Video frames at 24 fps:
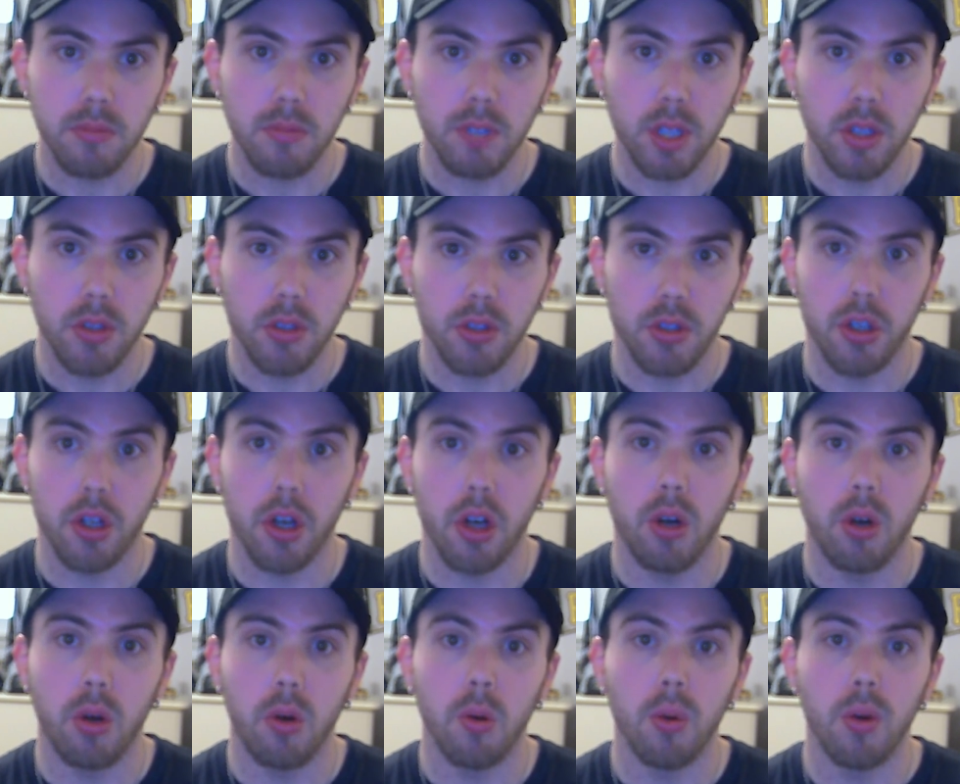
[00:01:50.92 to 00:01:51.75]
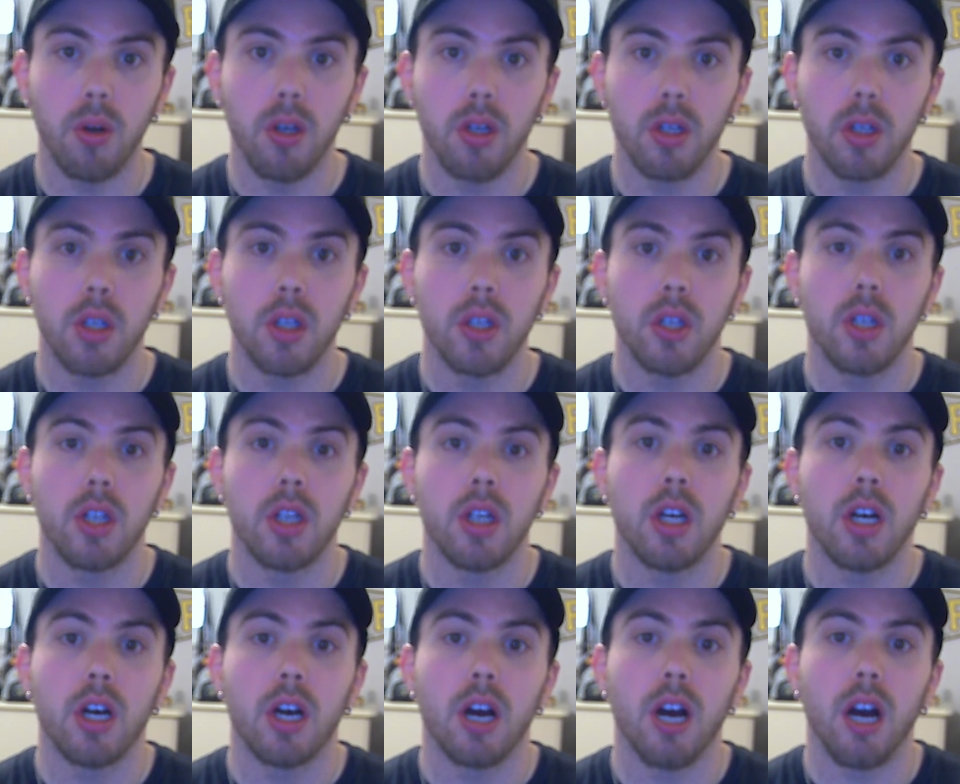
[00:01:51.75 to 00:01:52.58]
So
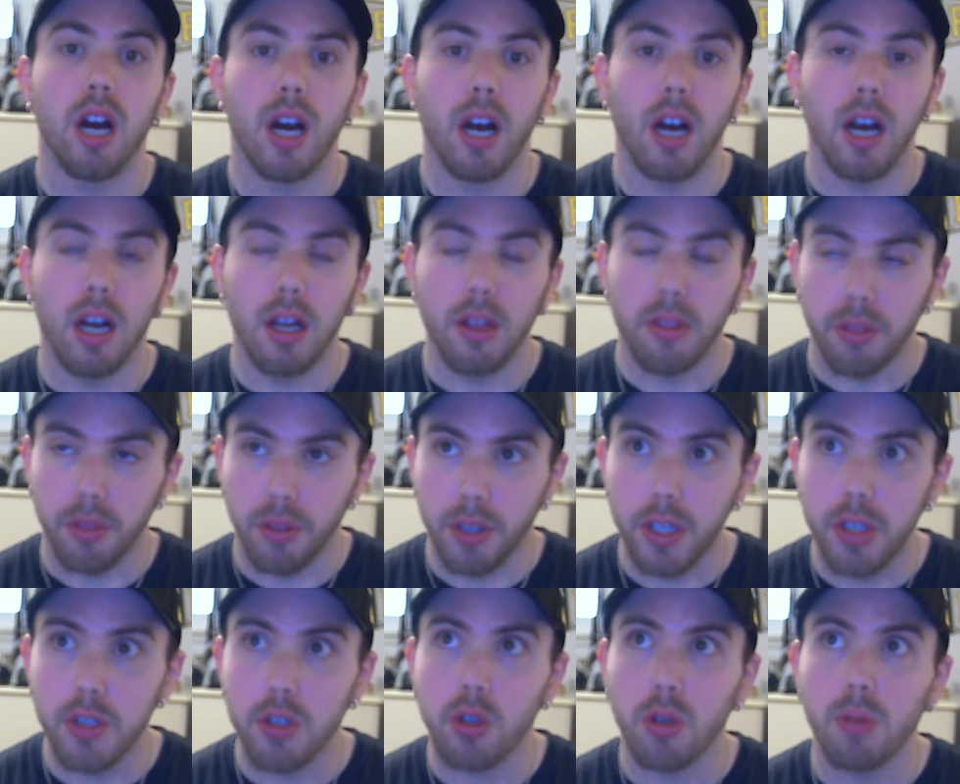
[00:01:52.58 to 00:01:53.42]
these